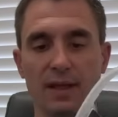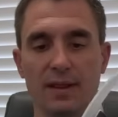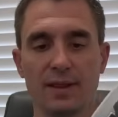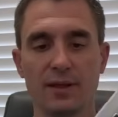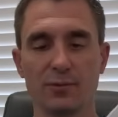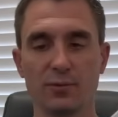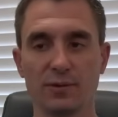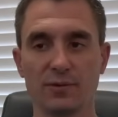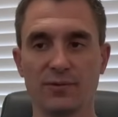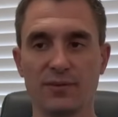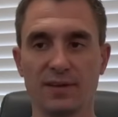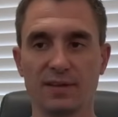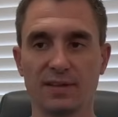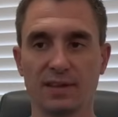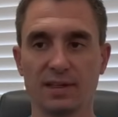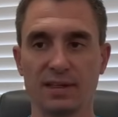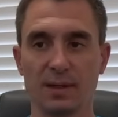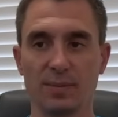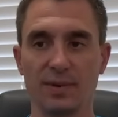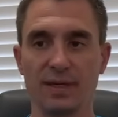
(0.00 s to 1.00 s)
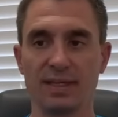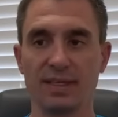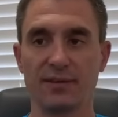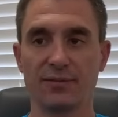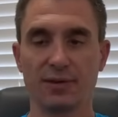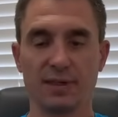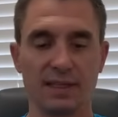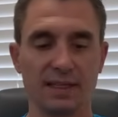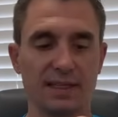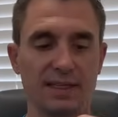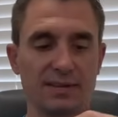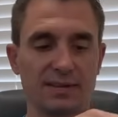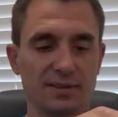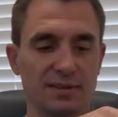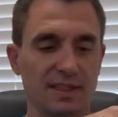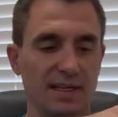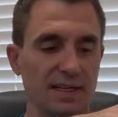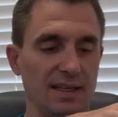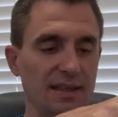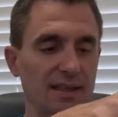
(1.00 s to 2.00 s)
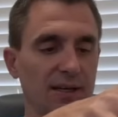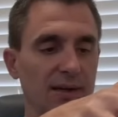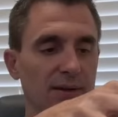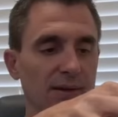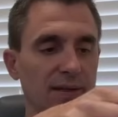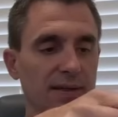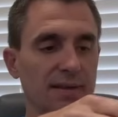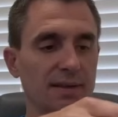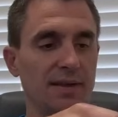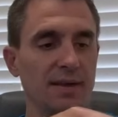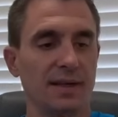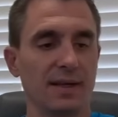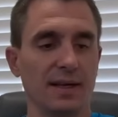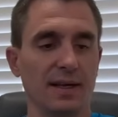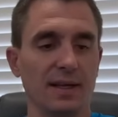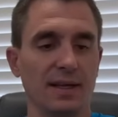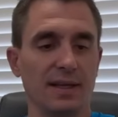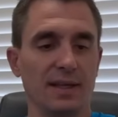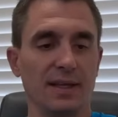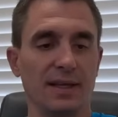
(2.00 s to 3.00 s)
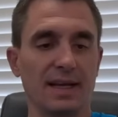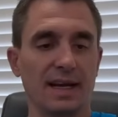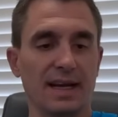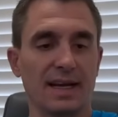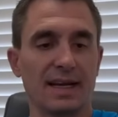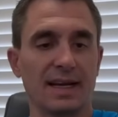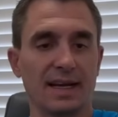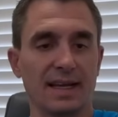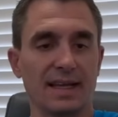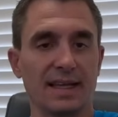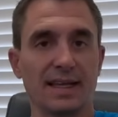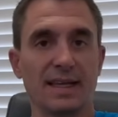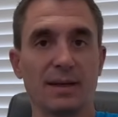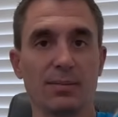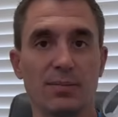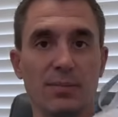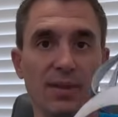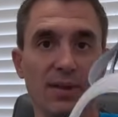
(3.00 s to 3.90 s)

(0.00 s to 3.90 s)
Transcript: This one fits a little bit differently because there's not, you know, you gotta kind of keep